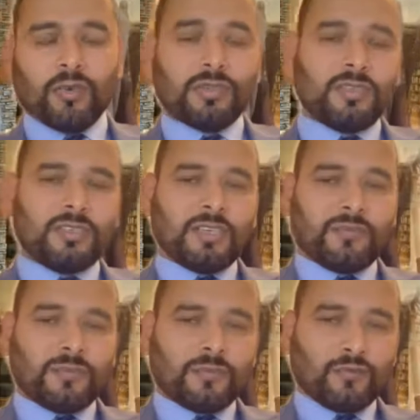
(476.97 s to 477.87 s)
which is
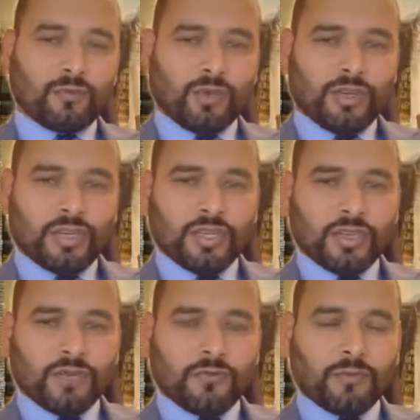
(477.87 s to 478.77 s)
different from your
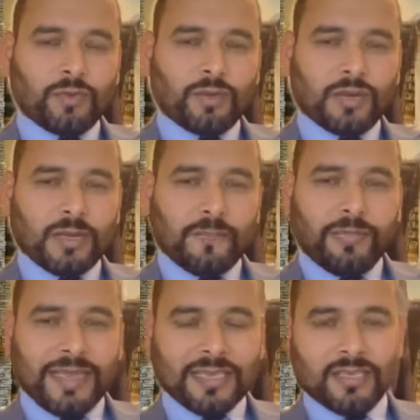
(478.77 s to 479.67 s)

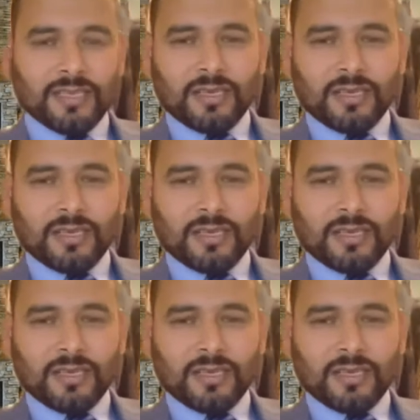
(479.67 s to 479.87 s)
next